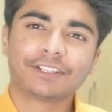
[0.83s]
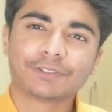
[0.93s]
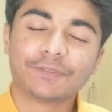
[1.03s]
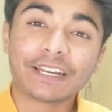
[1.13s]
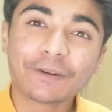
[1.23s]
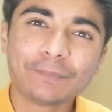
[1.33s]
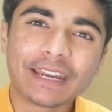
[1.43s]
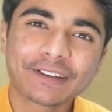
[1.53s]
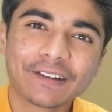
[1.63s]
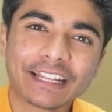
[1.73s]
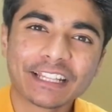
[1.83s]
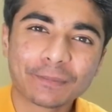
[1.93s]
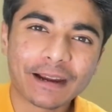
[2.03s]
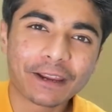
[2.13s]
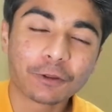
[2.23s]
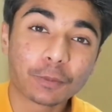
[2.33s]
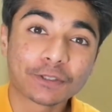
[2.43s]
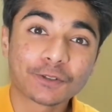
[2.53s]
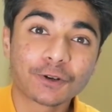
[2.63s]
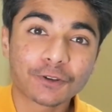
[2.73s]
So welcome back to another brand new
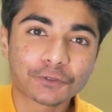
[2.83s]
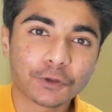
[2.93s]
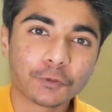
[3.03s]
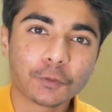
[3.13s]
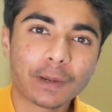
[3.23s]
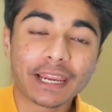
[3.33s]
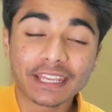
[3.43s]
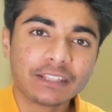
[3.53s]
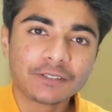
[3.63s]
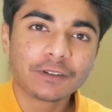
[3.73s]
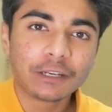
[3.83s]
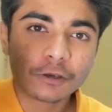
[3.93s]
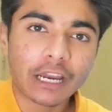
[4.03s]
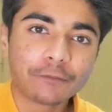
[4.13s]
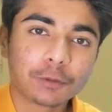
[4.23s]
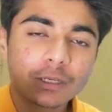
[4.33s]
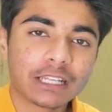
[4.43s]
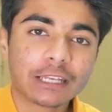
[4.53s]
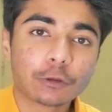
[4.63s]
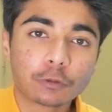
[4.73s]
episode of Soulful Medic. In this video, I would be
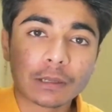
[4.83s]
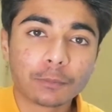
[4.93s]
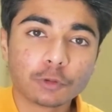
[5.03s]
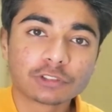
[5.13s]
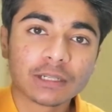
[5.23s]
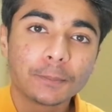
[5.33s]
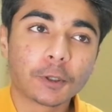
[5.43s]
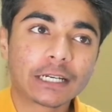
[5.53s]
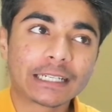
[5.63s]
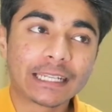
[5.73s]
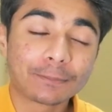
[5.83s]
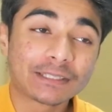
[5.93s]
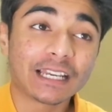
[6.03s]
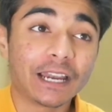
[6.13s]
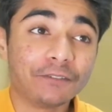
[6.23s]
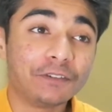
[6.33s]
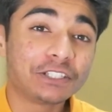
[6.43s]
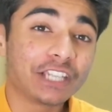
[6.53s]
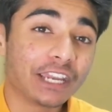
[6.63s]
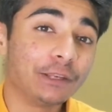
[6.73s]
telling you the most important tips I
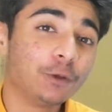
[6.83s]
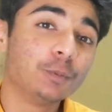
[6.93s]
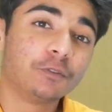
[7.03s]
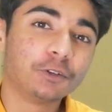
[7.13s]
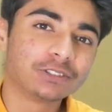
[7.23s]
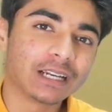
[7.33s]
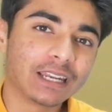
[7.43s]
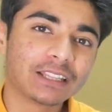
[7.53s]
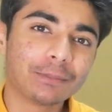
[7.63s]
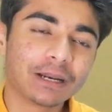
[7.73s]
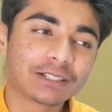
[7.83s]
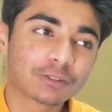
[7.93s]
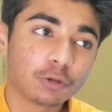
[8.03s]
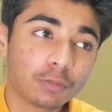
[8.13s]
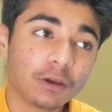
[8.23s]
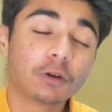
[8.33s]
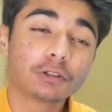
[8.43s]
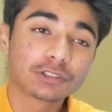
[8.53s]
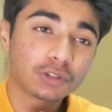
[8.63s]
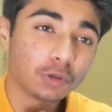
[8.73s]
wish I knew before starting the med school,
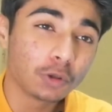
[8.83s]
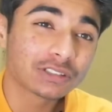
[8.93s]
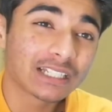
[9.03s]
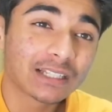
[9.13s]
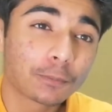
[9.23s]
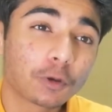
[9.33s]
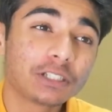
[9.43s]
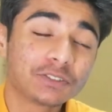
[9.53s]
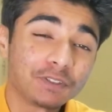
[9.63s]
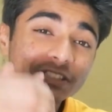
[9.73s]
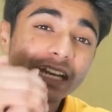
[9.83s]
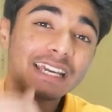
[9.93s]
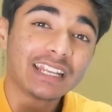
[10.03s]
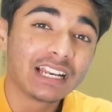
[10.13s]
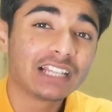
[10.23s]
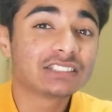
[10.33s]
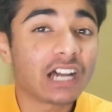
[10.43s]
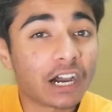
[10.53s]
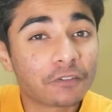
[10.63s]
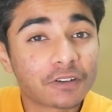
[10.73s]
because those are the points which I realized
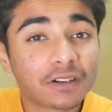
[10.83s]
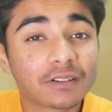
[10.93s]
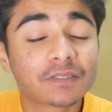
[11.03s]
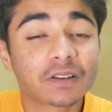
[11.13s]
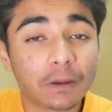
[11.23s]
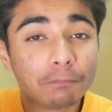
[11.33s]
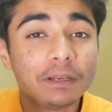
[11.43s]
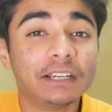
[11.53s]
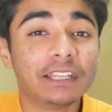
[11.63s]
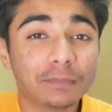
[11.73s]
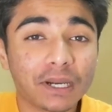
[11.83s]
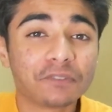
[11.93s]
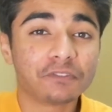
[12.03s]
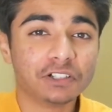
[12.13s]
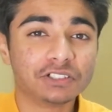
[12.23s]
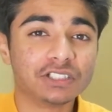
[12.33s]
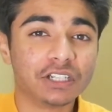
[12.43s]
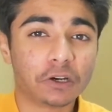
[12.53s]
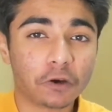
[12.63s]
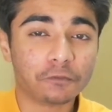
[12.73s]
after completing my first
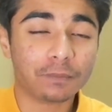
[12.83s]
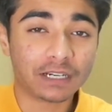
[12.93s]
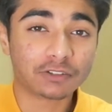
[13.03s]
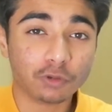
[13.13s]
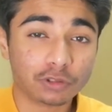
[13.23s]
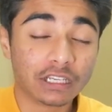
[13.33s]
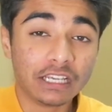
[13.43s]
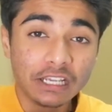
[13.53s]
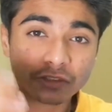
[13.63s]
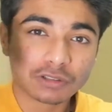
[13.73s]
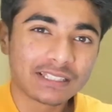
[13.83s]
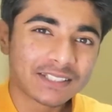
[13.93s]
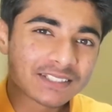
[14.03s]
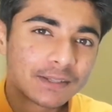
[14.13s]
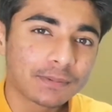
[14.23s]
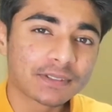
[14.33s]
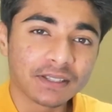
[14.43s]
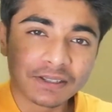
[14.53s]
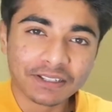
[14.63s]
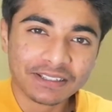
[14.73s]
year of med schools. So these
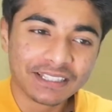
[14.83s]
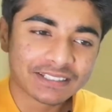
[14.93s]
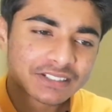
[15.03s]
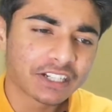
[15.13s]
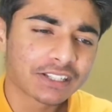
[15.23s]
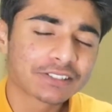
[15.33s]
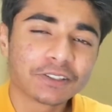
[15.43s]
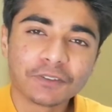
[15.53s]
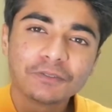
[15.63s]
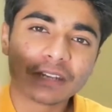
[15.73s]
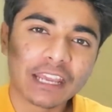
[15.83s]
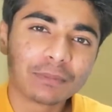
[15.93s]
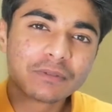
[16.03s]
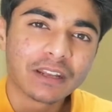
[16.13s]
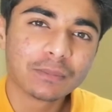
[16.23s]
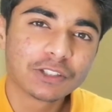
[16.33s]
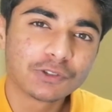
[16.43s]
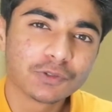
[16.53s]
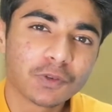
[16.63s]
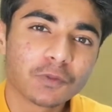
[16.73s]
tricks can be very much
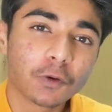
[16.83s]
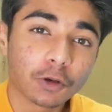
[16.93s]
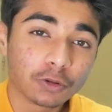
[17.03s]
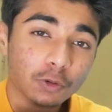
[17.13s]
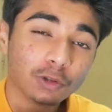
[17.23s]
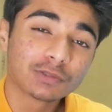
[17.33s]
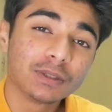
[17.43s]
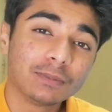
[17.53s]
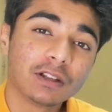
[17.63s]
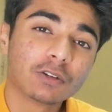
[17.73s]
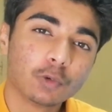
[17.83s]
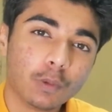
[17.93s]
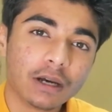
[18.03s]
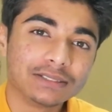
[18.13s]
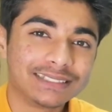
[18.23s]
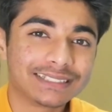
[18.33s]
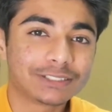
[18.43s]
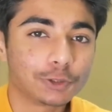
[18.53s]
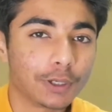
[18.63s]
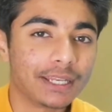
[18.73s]
useful for those people who are
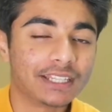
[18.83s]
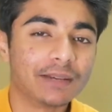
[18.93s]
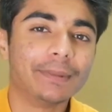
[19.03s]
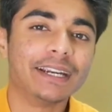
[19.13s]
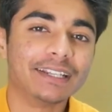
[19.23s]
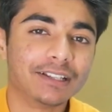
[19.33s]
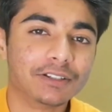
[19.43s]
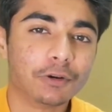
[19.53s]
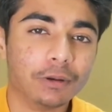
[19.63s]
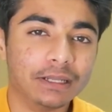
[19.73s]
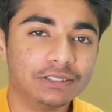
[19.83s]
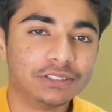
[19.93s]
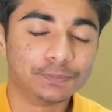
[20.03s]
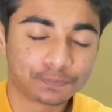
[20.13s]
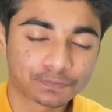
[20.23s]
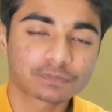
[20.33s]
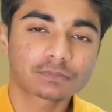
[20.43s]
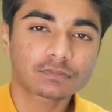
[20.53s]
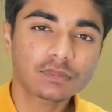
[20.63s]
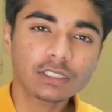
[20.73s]
just joining the medical college.
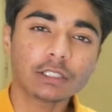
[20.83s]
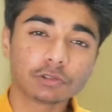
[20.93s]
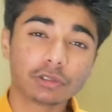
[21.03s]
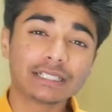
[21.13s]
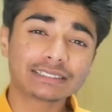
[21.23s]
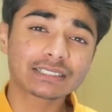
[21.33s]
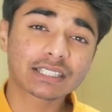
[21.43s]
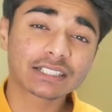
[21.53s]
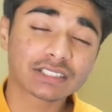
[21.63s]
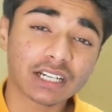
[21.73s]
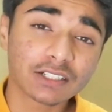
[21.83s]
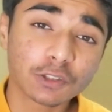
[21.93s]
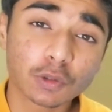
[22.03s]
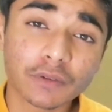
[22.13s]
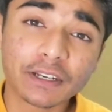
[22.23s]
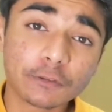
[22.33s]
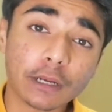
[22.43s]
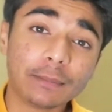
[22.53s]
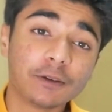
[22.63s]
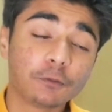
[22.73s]
So let's just get started to the video,
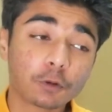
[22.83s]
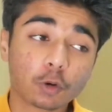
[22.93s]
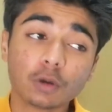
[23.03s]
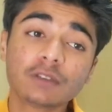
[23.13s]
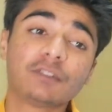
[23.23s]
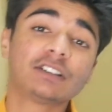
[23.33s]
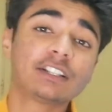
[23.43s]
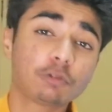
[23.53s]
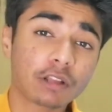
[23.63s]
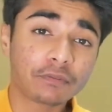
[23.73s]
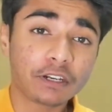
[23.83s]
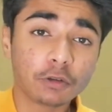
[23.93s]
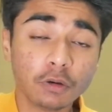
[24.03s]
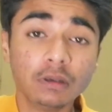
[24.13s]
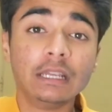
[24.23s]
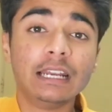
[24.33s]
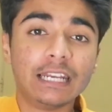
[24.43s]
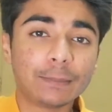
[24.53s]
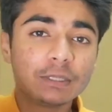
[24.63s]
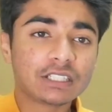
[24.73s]
and before going further to the video,
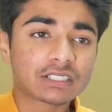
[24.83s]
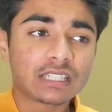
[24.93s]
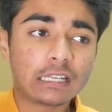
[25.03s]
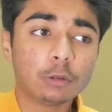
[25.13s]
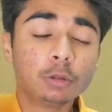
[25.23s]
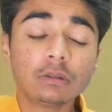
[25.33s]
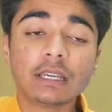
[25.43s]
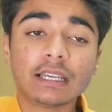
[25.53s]
let me just tell you,